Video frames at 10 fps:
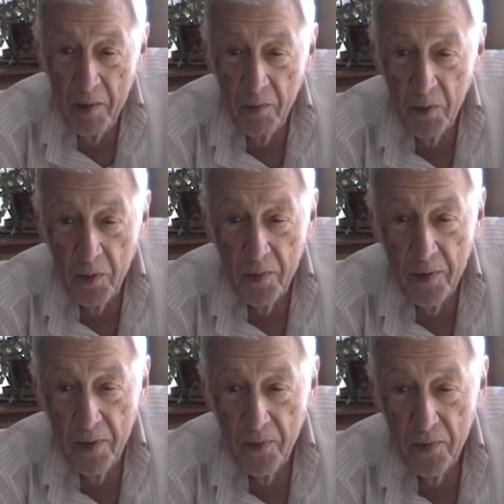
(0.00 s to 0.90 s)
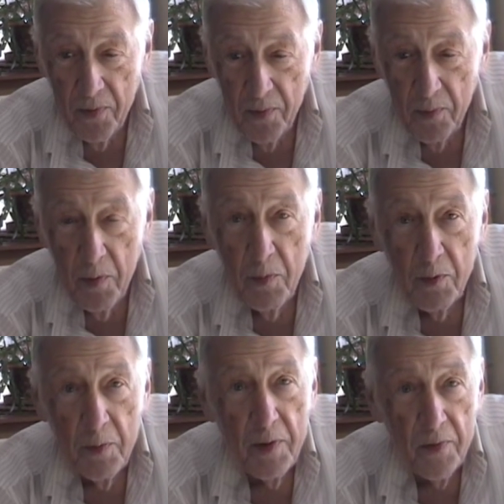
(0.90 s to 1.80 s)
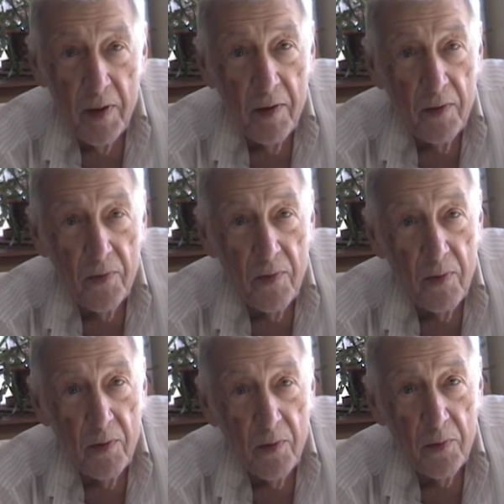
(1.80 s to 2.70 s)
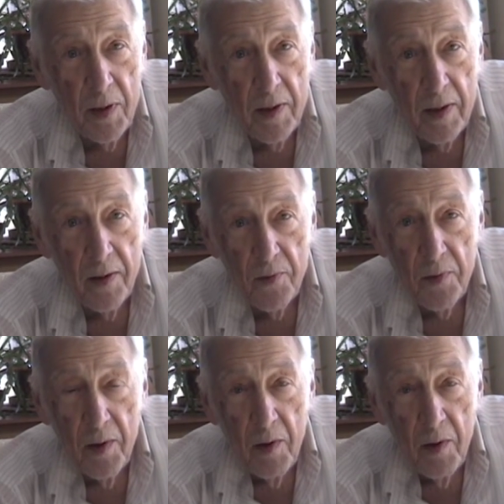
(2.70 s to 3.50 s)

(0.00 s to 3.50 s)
wrote these three movements in these 2 or 3 days.